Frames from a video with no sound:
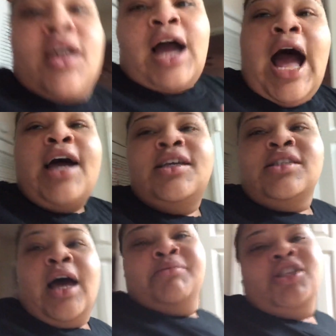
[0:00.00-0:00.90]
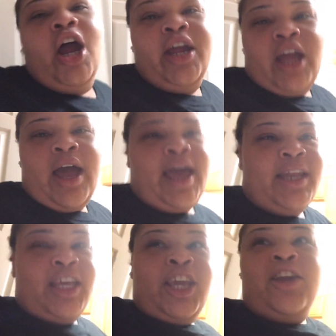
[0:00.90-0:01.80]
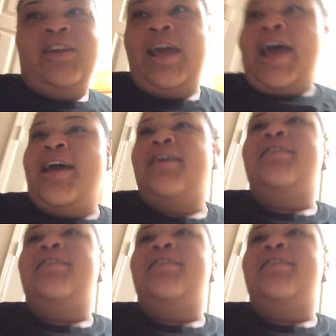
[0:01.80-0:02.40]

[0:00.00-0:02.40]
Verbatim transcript: guys, I'm sorry y'all had to hear that.